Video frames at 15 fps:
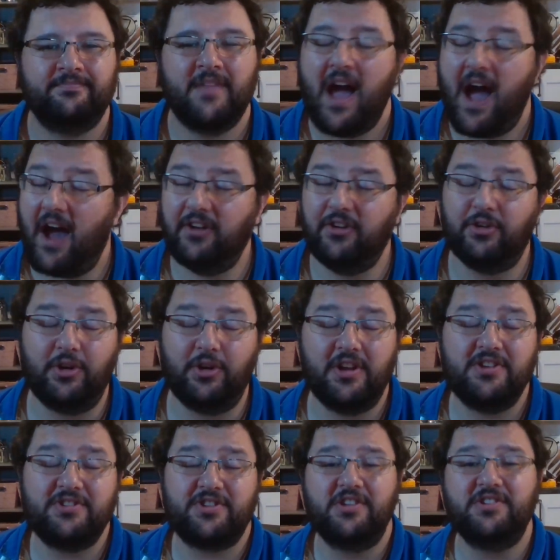And all
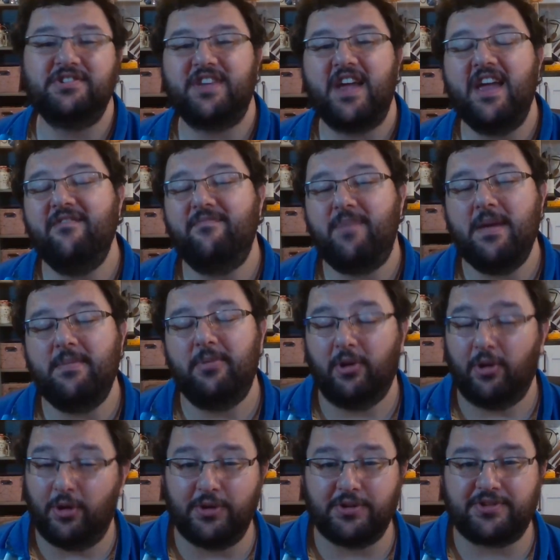us unsaved people
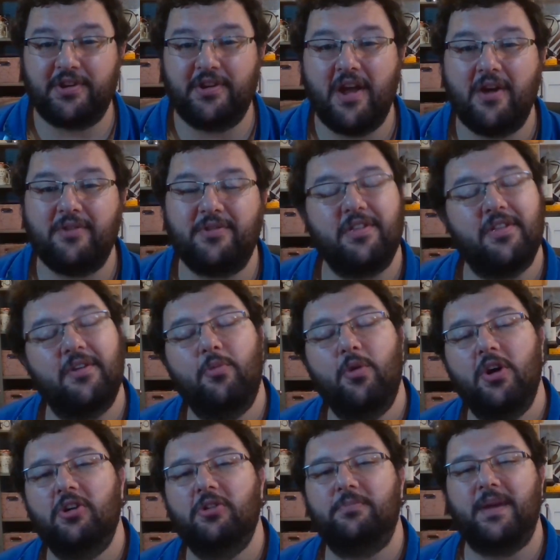also know that the
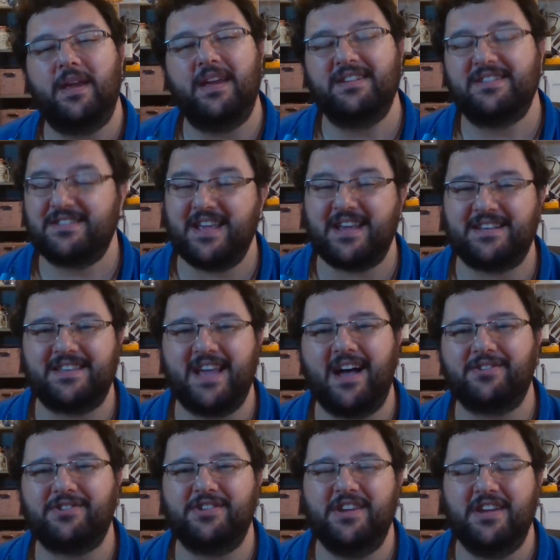world being
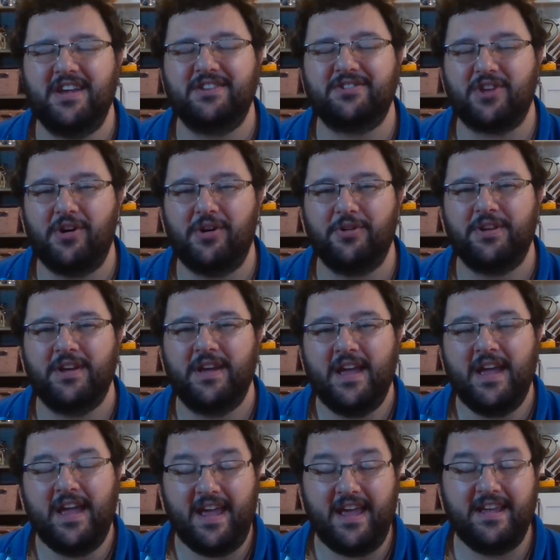6,000 years old
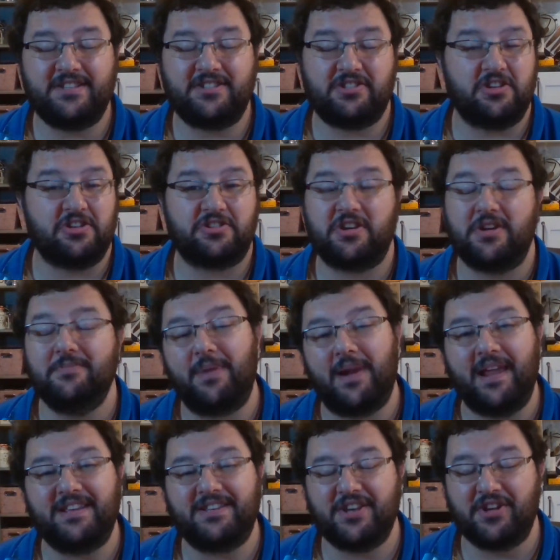is just
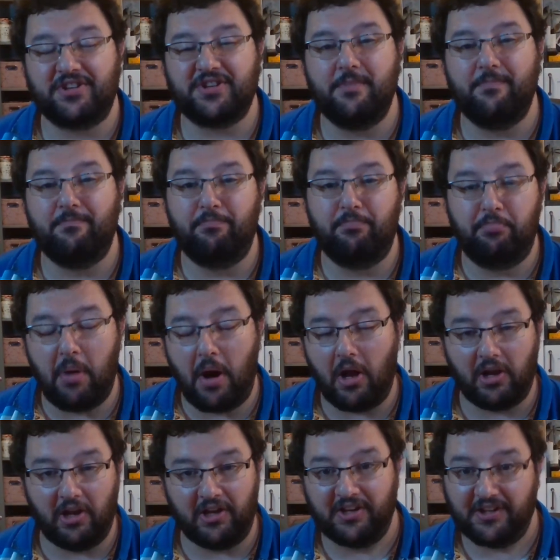complete and utter
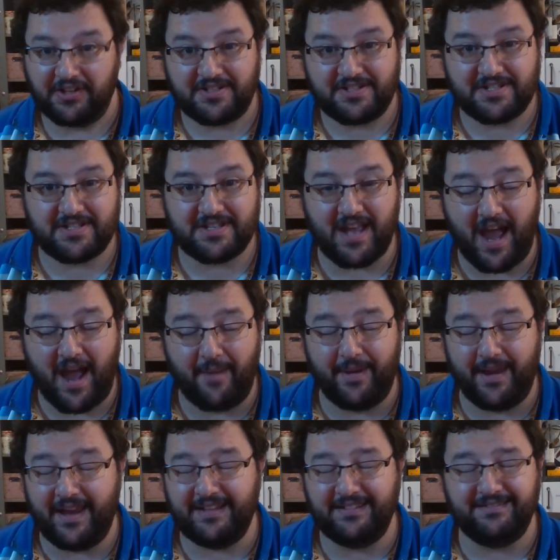bollocks. I
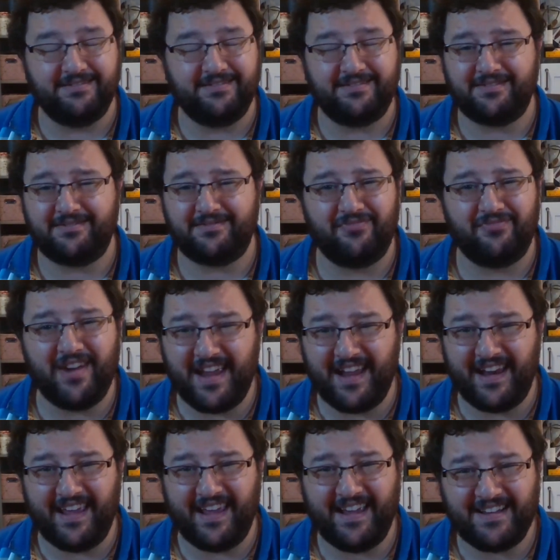mean,
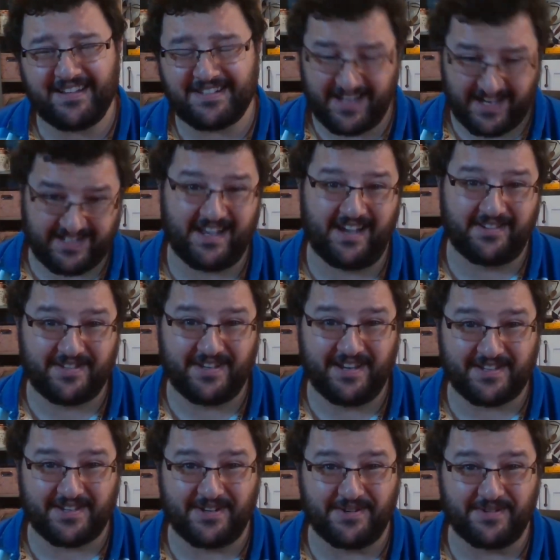really? 6,000
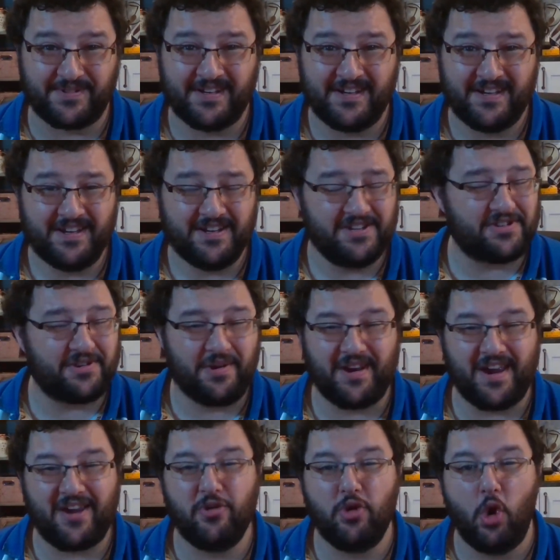years old? You're just going to
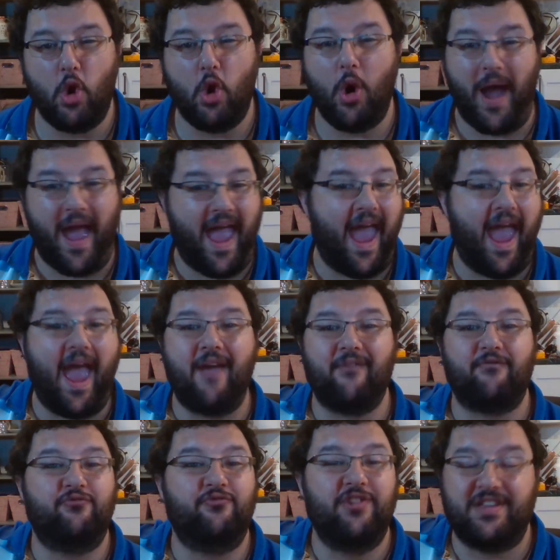ignore
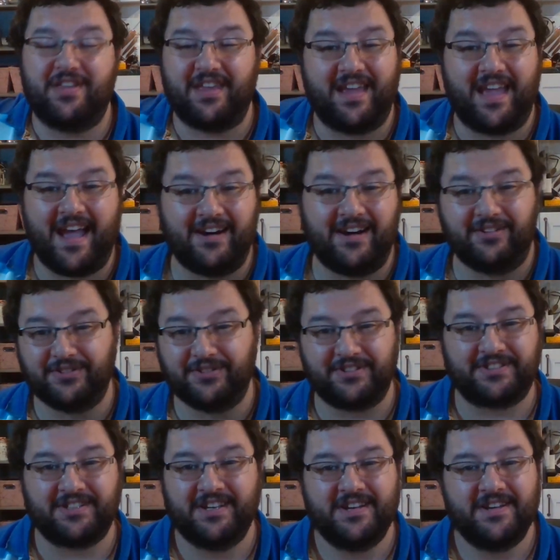everything
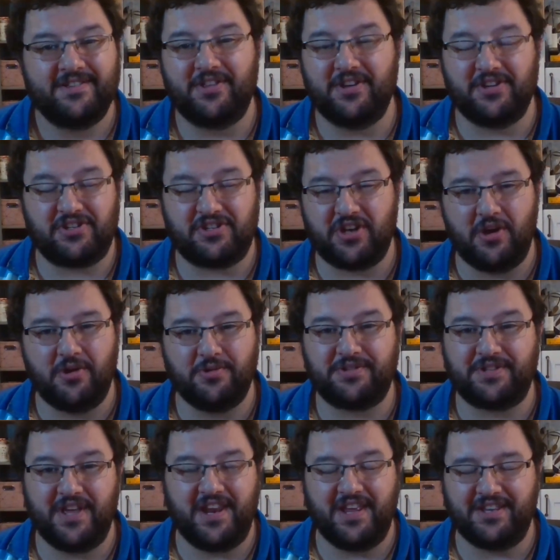else that shows
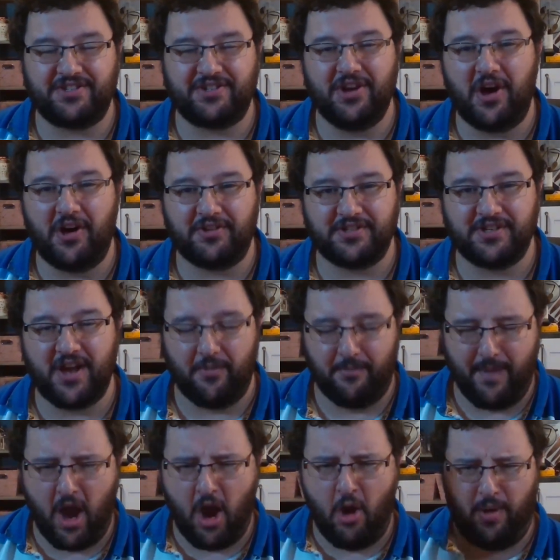that it's not and go,
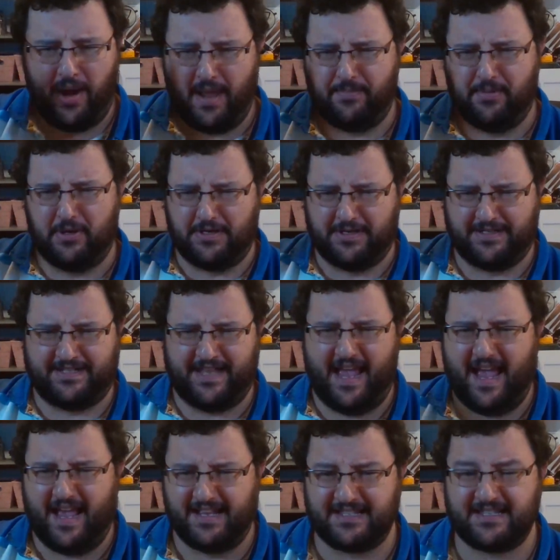my holy book
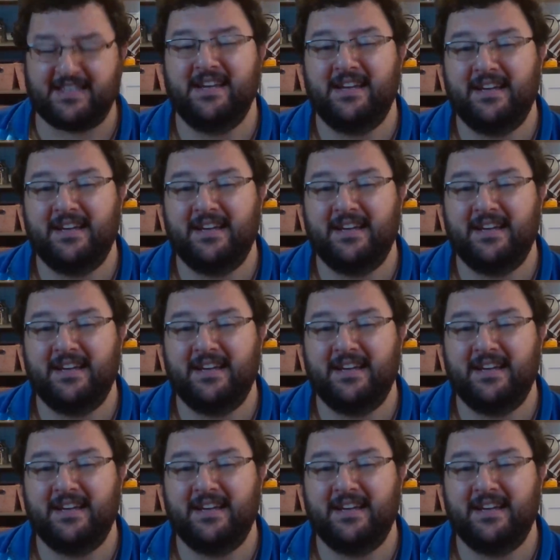says.